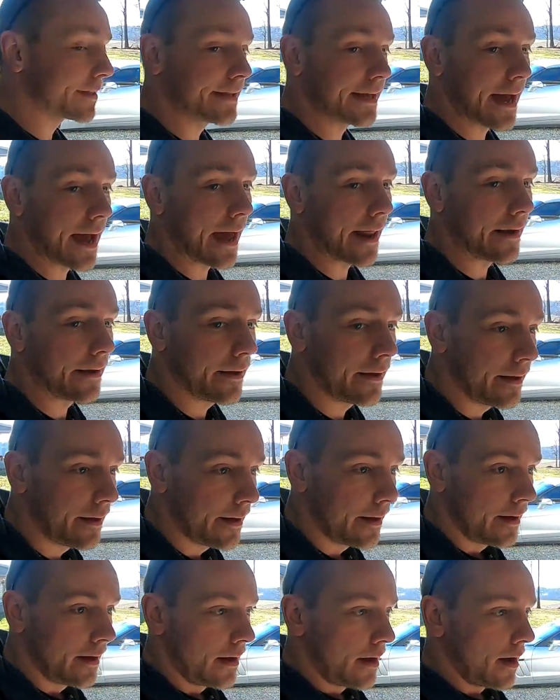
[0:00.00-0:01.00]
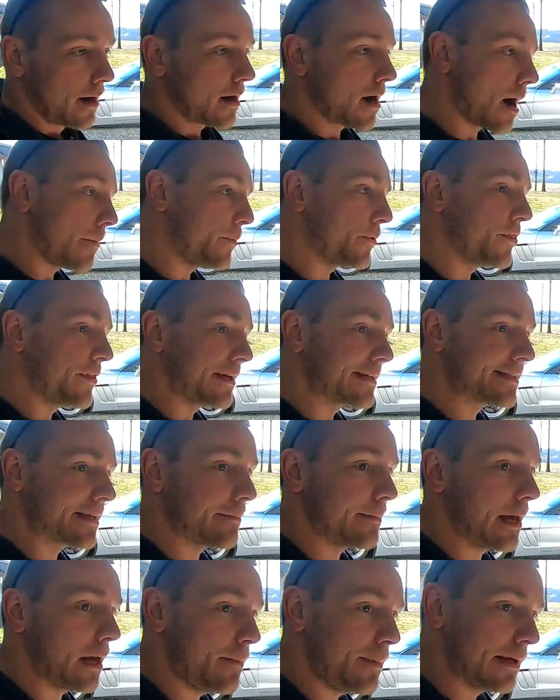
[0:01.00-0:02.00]
that. A couple things that
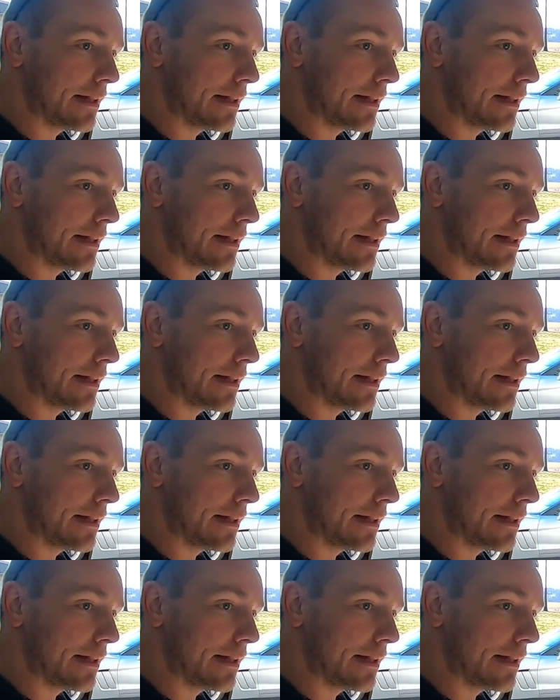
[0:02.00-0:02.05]
may be a